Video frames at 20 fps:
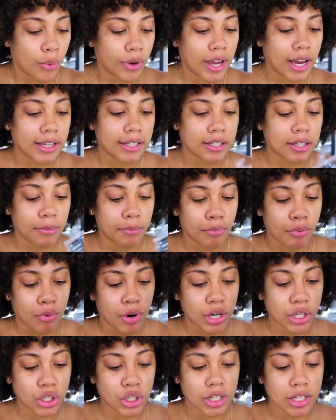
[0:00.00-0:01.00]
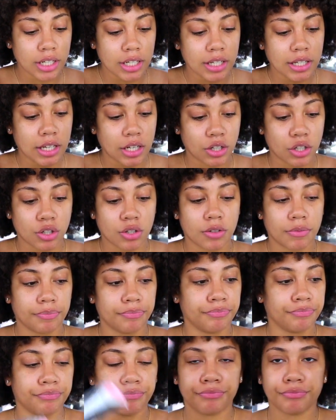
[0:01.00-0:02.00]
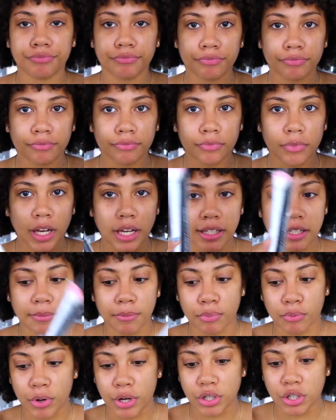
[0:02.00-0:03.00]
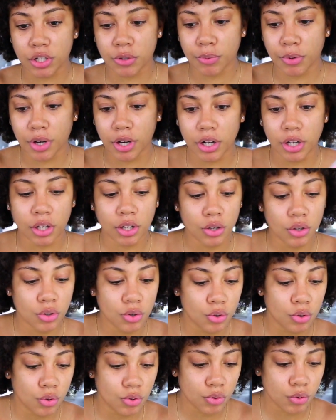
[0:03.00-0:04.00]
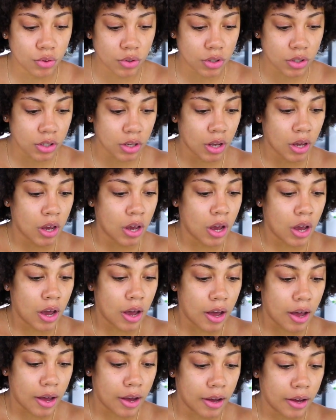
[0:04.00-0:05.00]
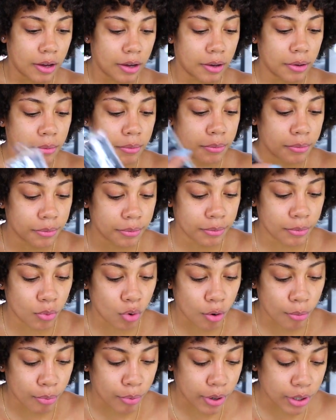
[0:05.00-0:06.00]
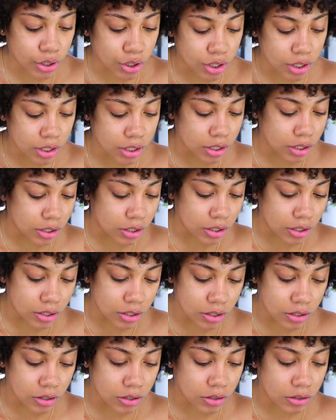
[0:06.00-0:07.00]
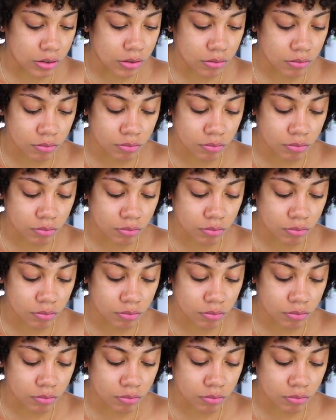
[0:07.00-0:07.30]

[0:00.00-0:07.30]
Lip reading: We got some brushes. Got some brushes we're gonna use. More brushes.